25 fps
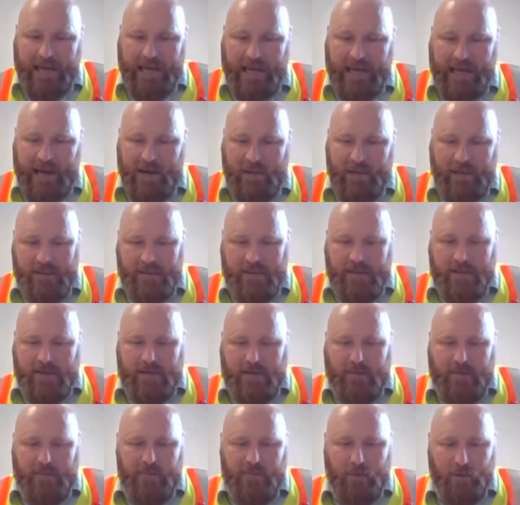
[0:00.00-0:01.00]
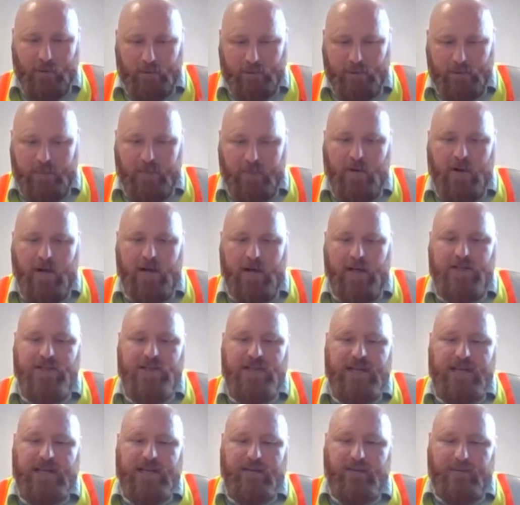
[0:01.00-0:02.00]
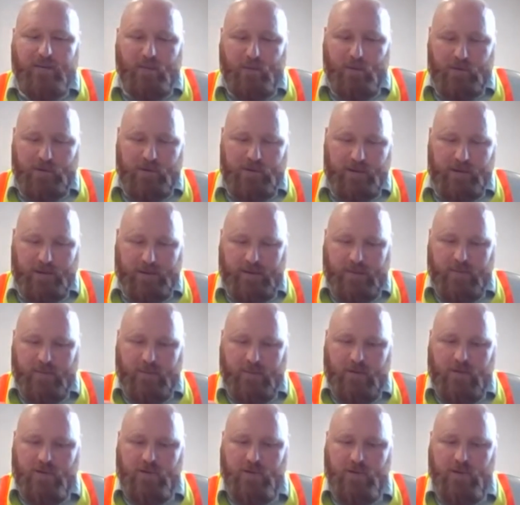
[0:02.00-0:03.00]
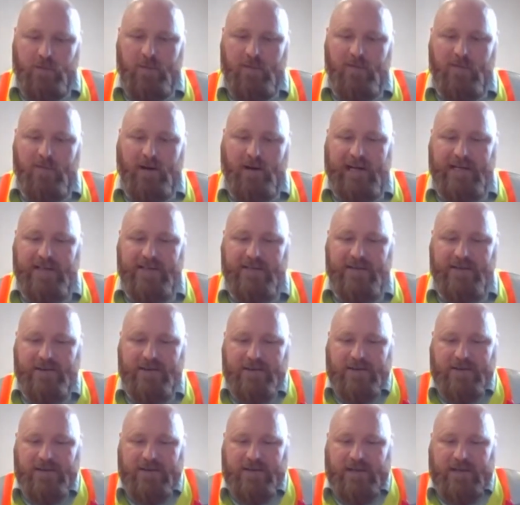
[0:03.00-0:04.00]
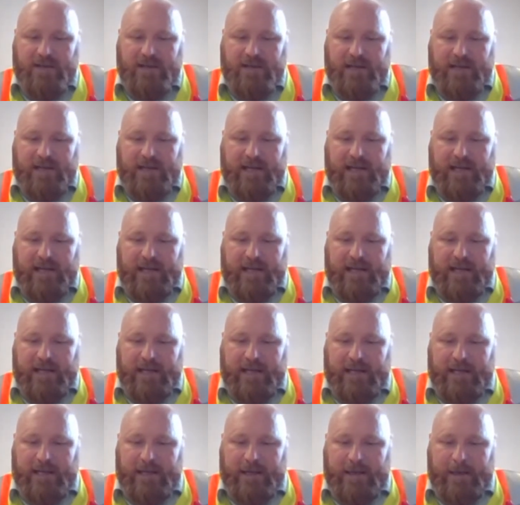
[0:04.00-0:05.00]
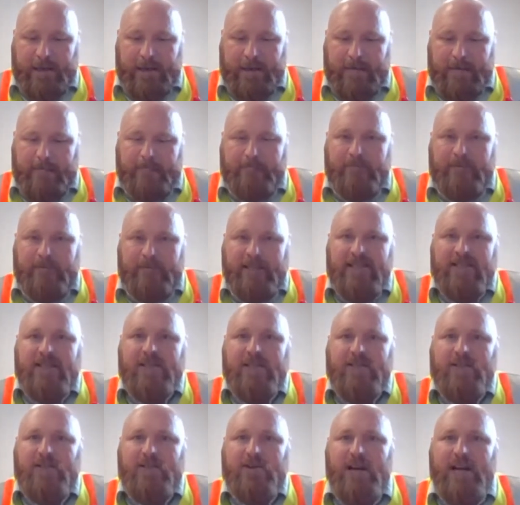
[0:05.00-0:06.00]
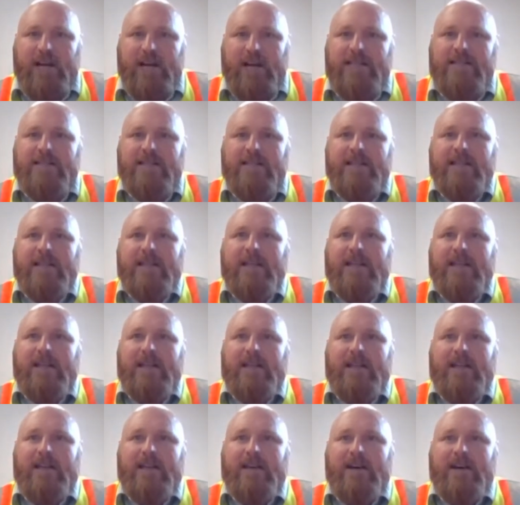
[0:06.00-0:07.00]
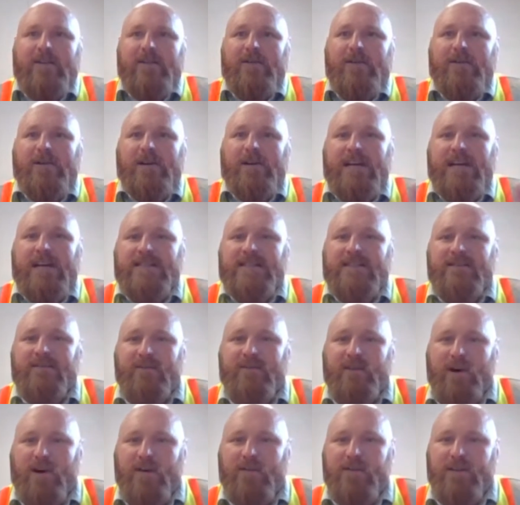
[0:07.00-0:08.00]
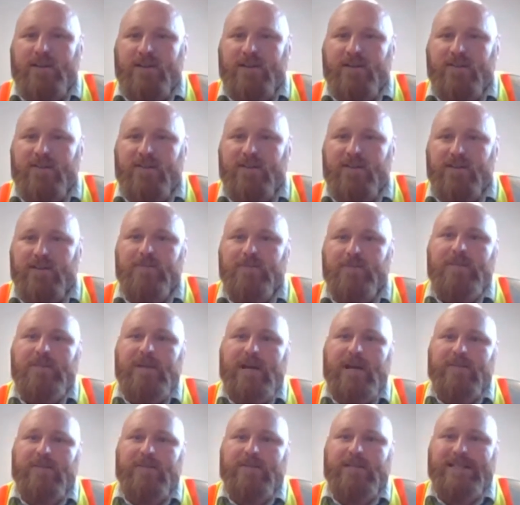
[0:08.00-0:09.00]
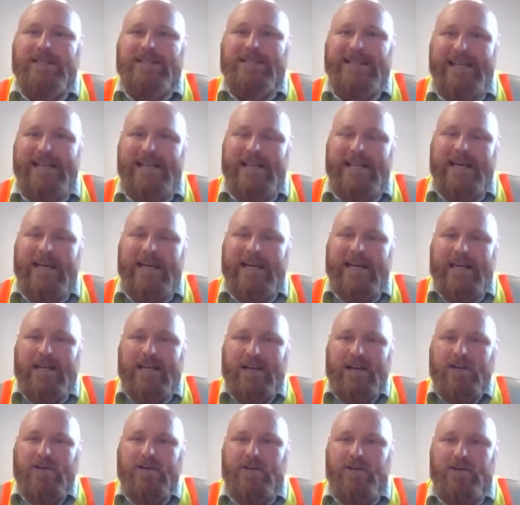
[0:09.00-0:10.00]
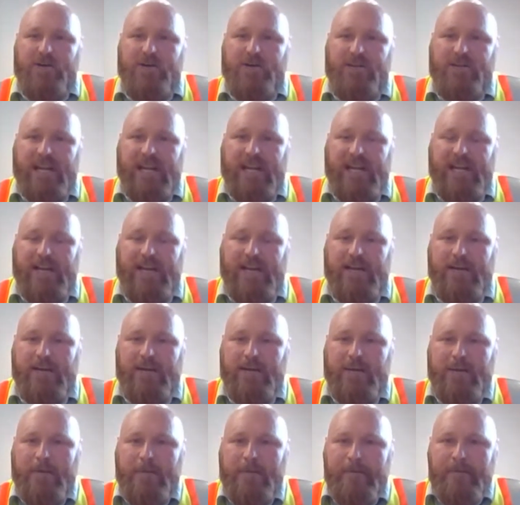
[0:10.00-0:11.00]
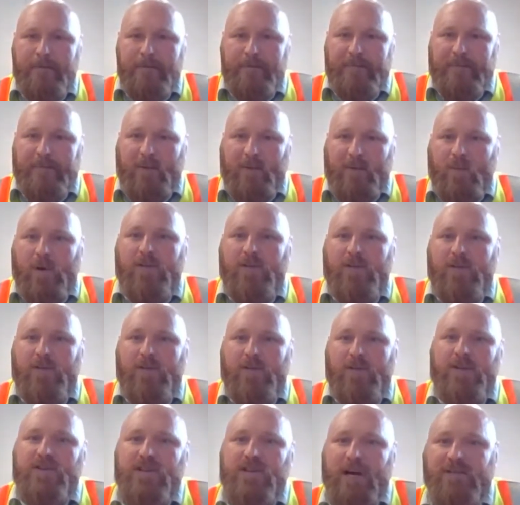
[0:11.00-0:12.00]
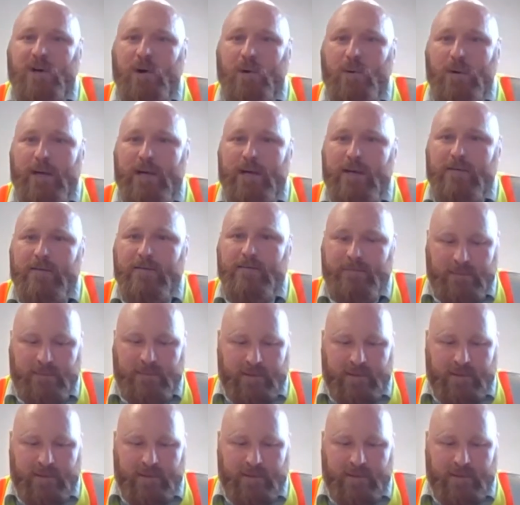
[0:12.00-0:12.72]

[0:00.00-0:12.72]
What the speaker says: allowing the flow to the project for the supervisors, and lets the trades and the other guys involved in the field be able to see that and understand where the job's going.